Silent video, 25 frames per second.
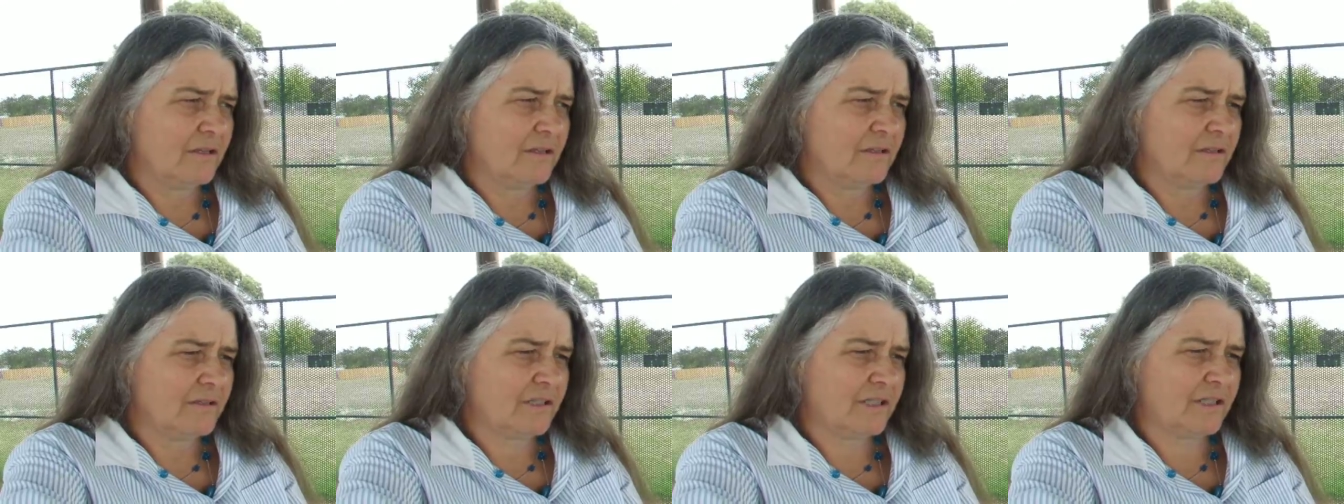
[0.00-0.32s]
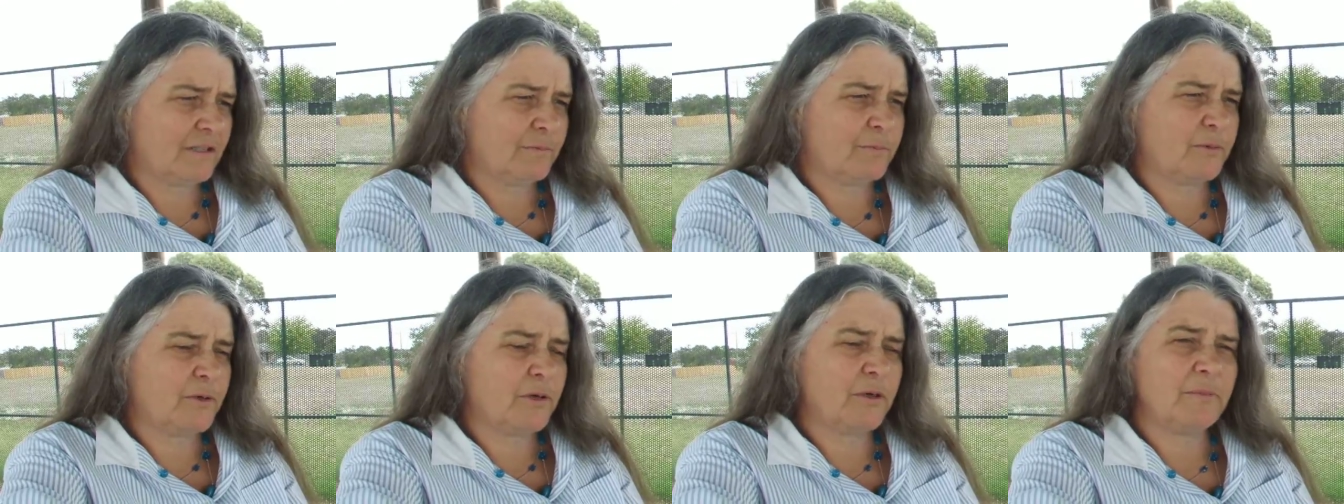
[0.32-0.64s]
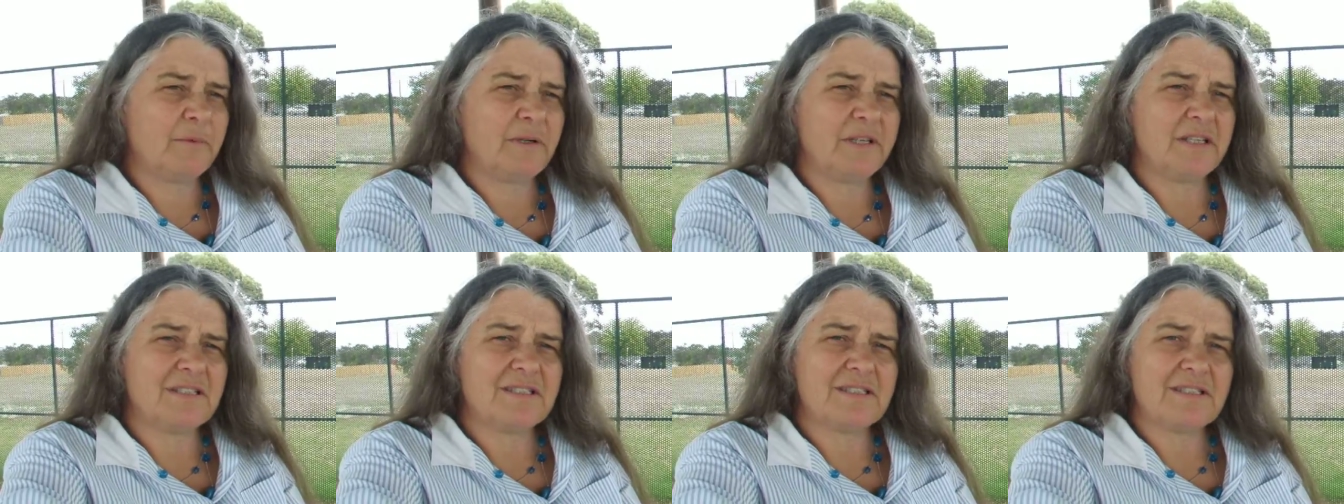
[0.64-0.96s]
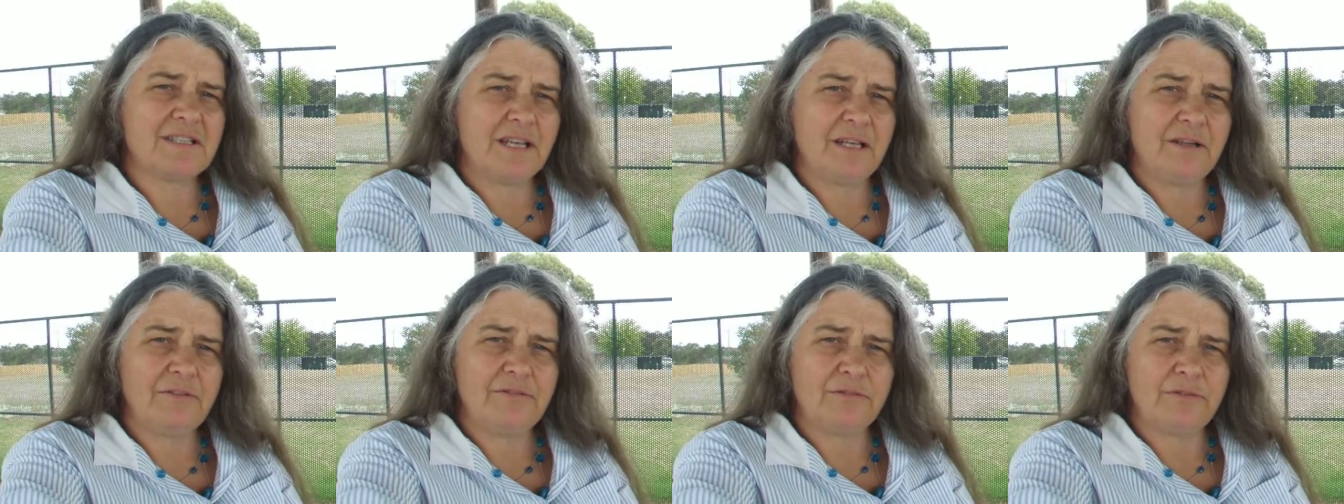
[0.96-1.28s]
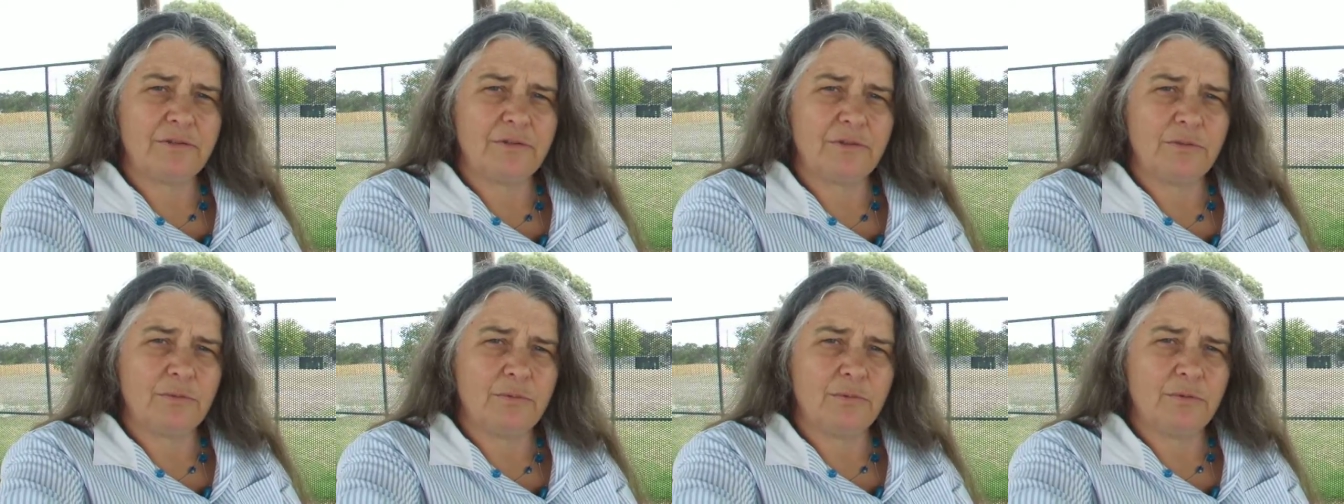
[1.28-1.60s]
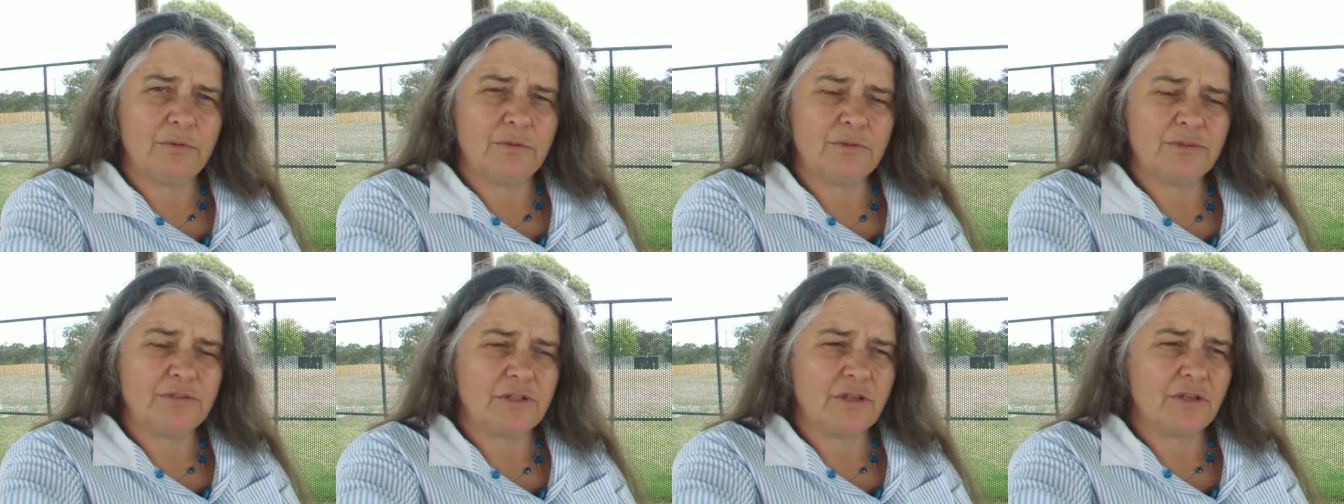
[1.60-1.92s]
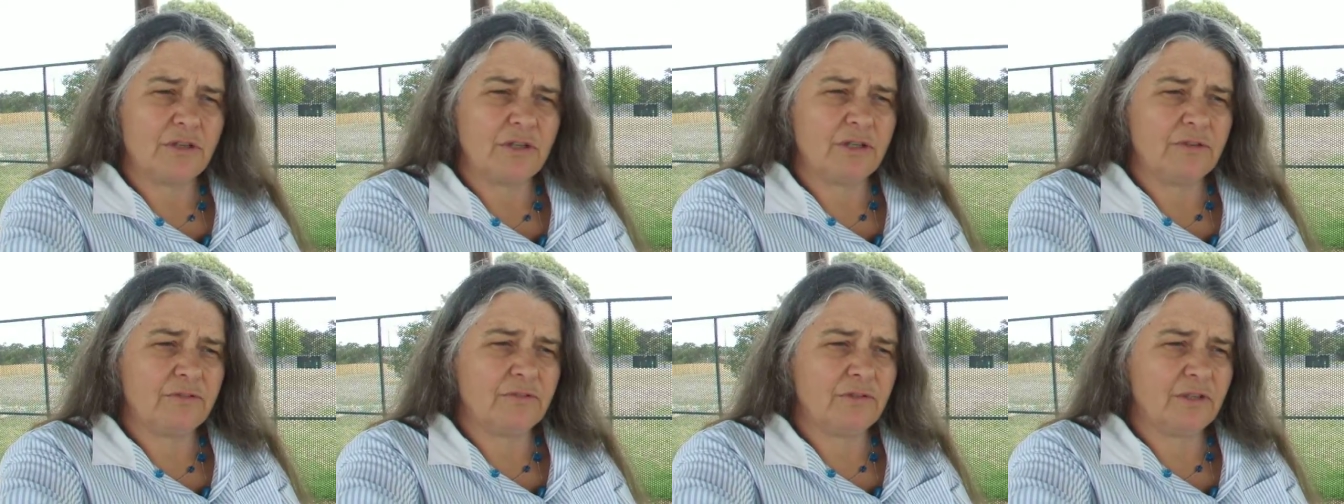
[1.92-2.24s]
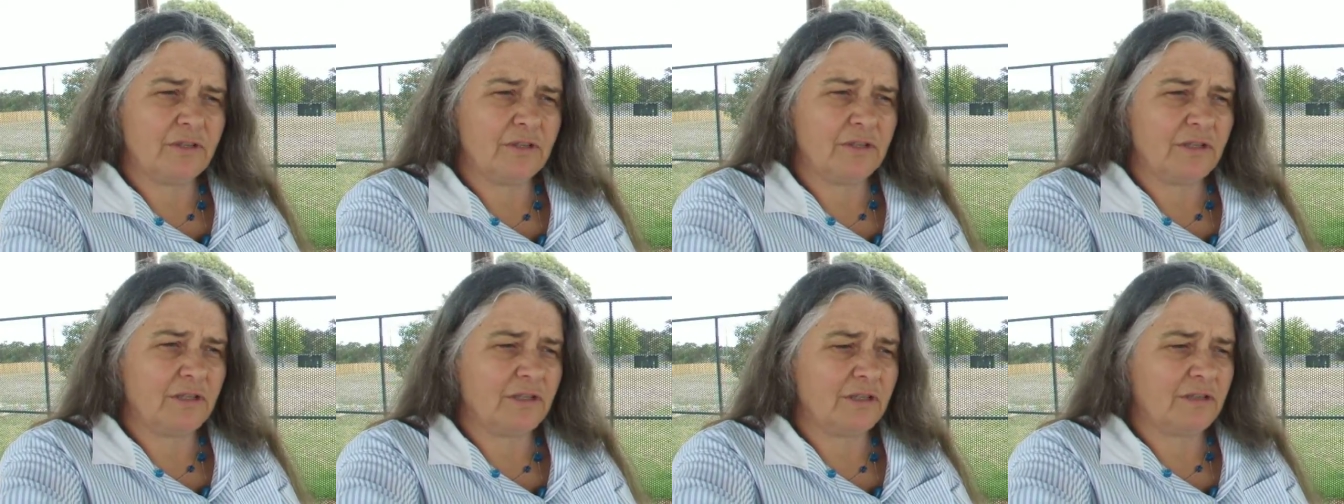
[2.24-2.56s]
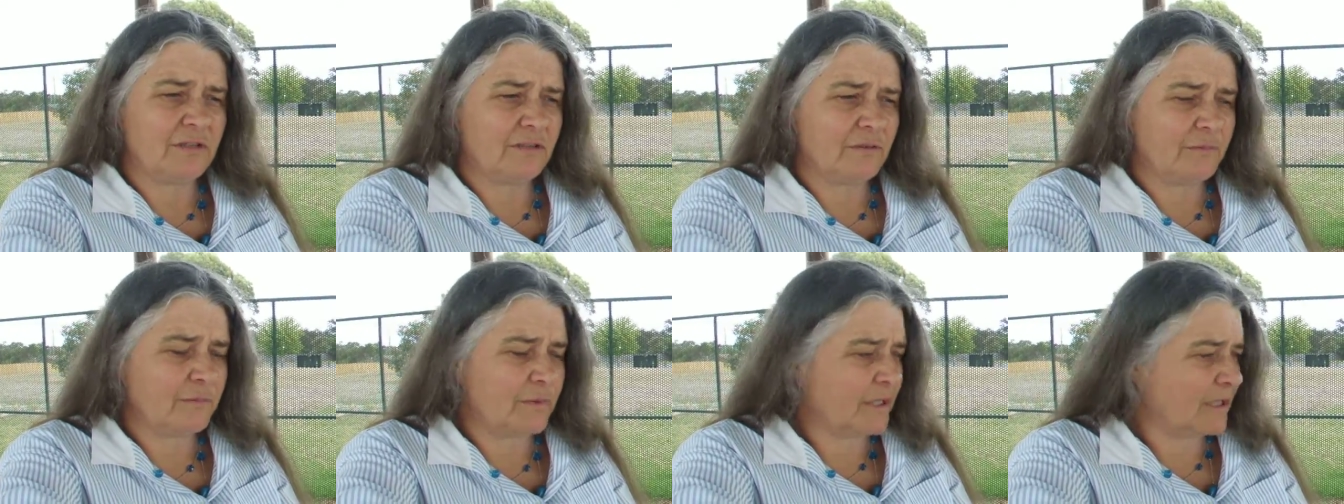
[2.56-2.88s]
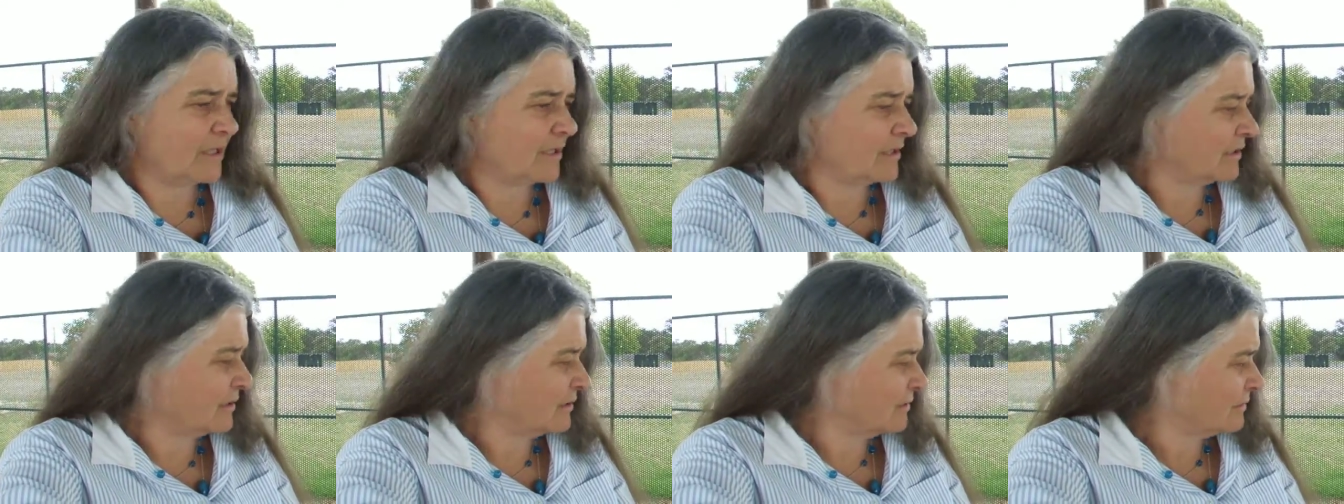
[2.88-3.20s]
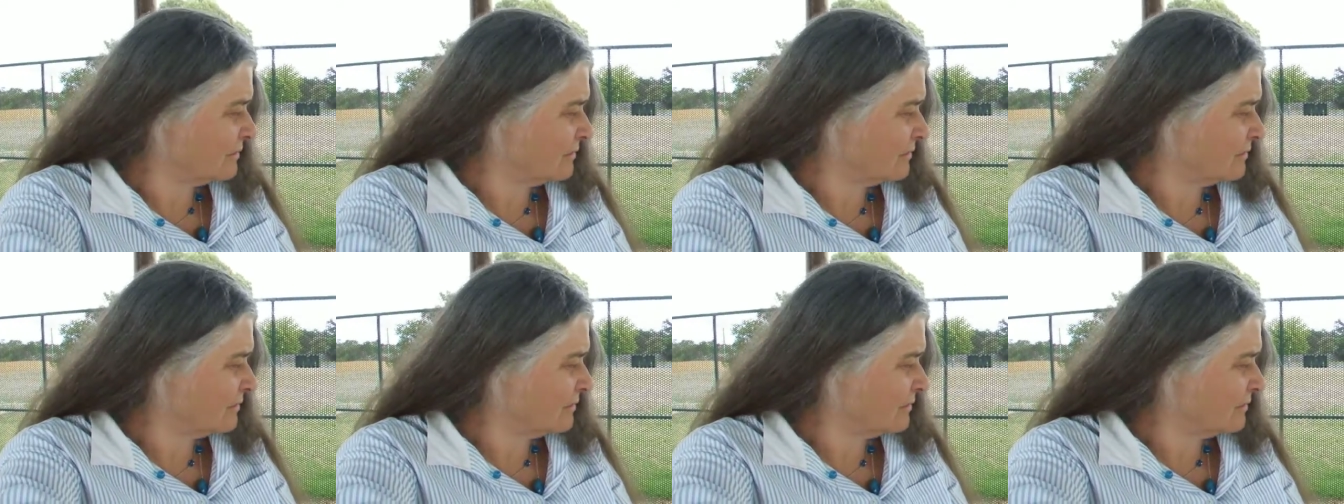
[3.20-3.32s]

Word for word: It's probably safer in a war zone if you think about it